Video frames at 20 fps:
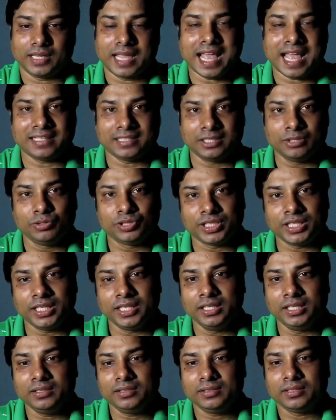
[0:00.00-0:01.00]
As you
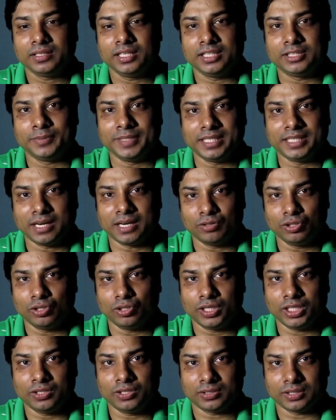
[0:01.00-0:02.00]
see, it's been
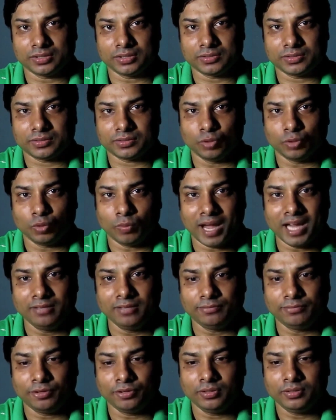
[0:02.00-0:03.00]
downloaded on this
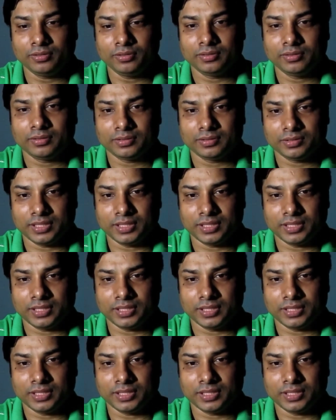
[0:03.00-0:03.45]
mobile phone.